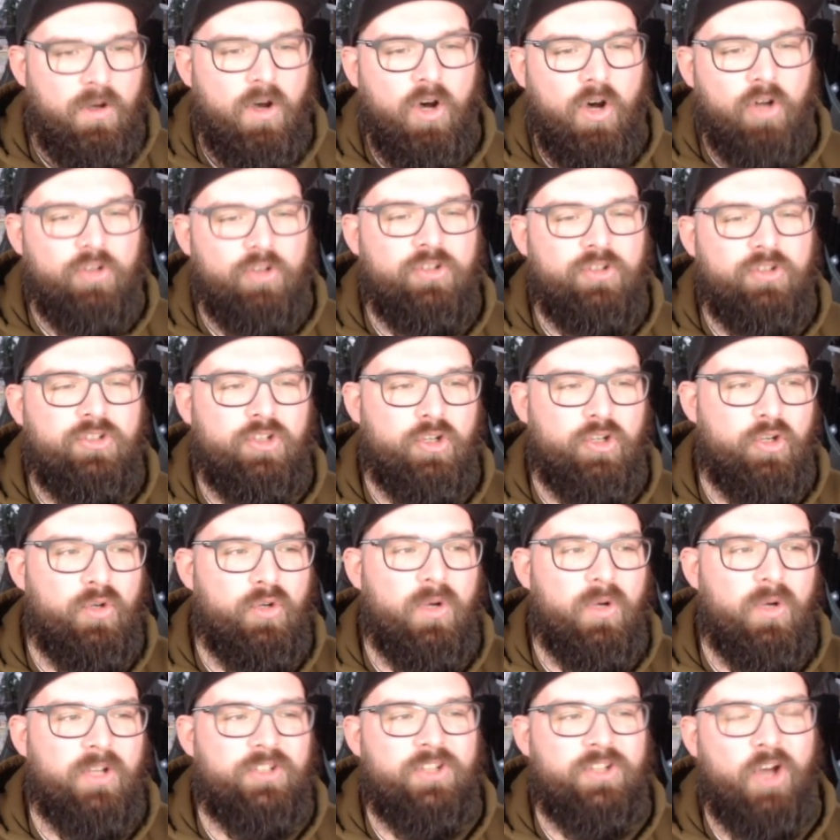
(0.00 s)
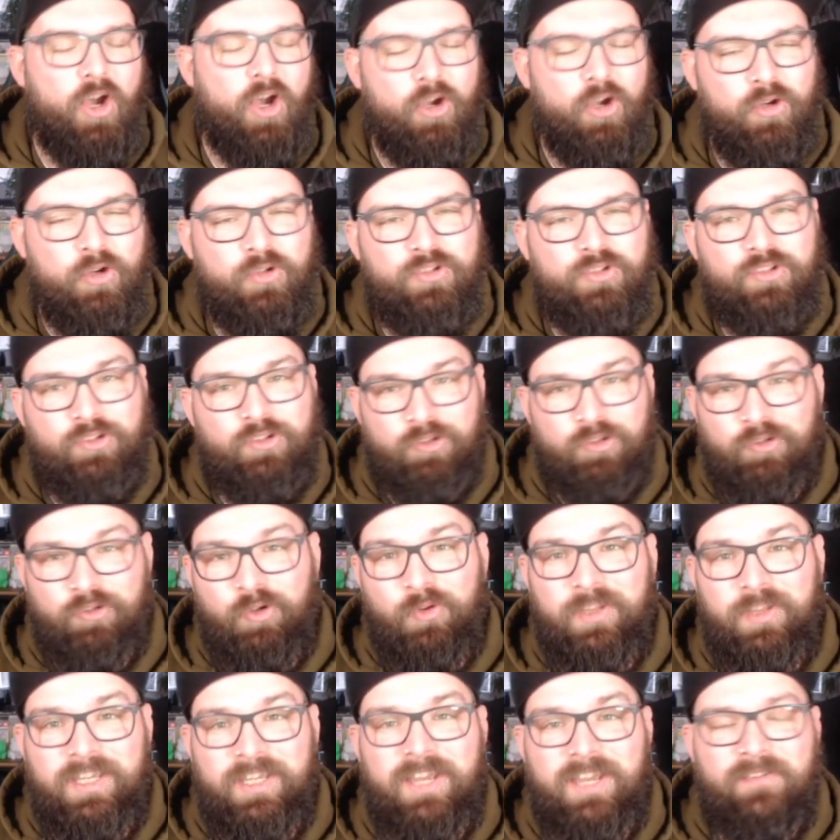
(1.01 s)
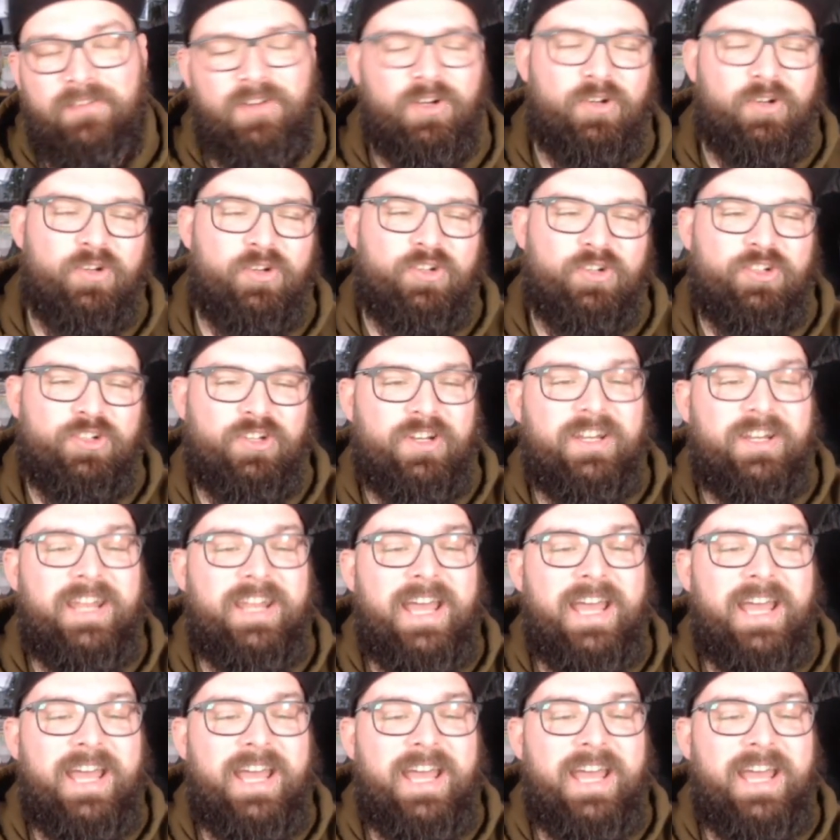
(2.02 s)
On to Toedscool, the evolution.